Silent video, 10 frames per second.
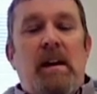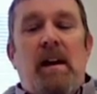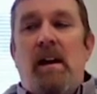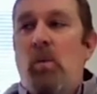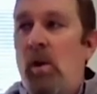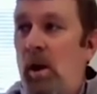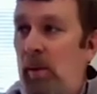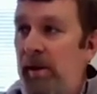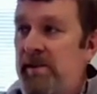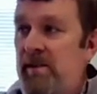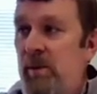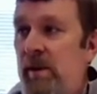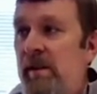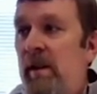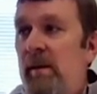Walmart's
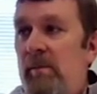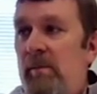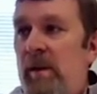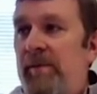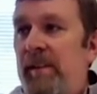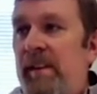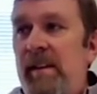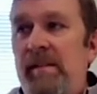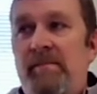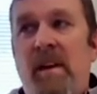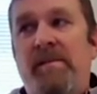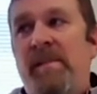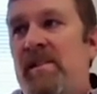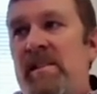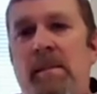doing roughly
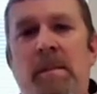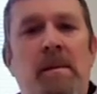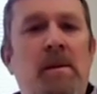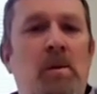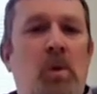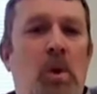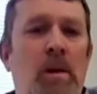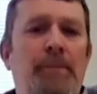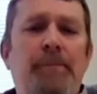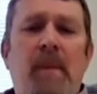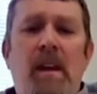the same, maybe a little more.